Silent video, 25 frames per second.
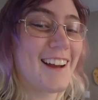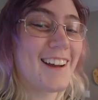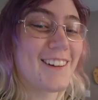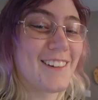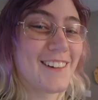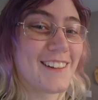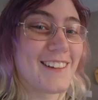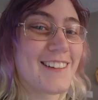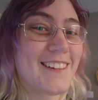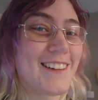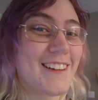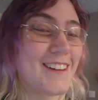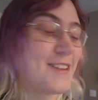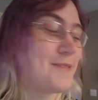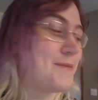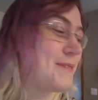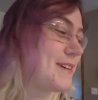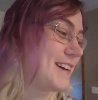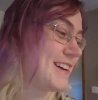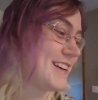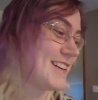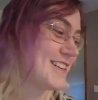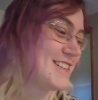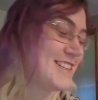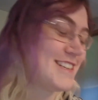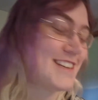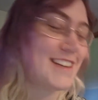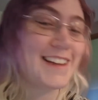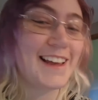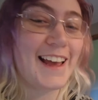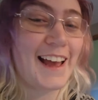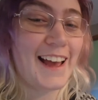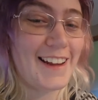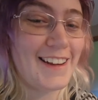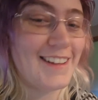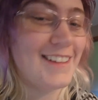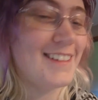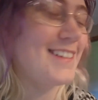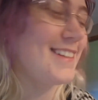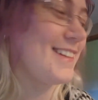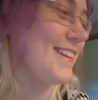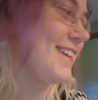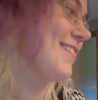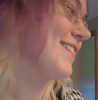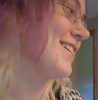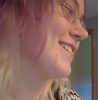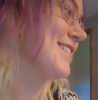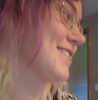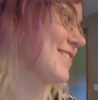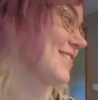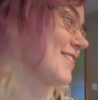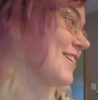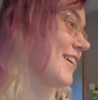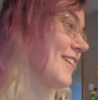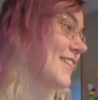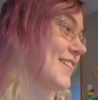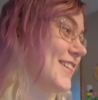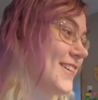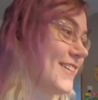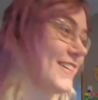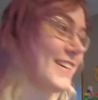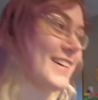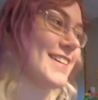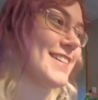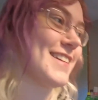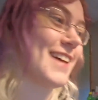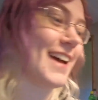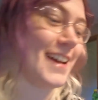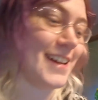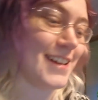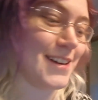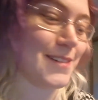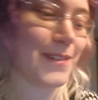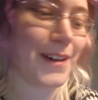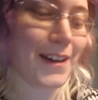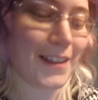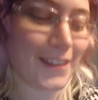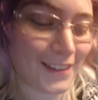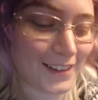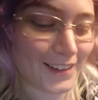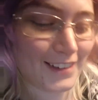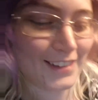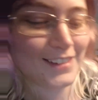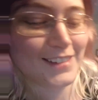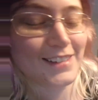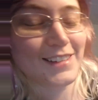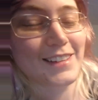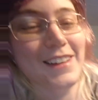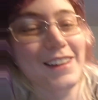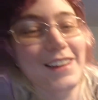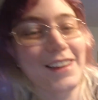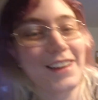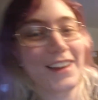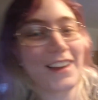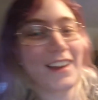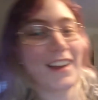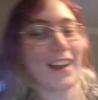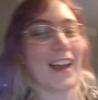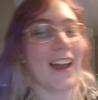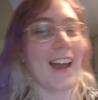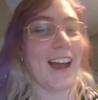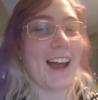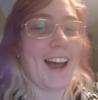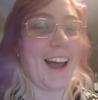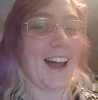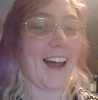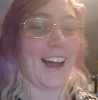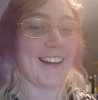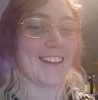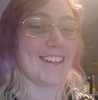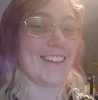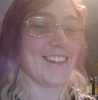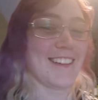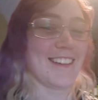gutted because she didn't get any sleep because she got so excited about this. I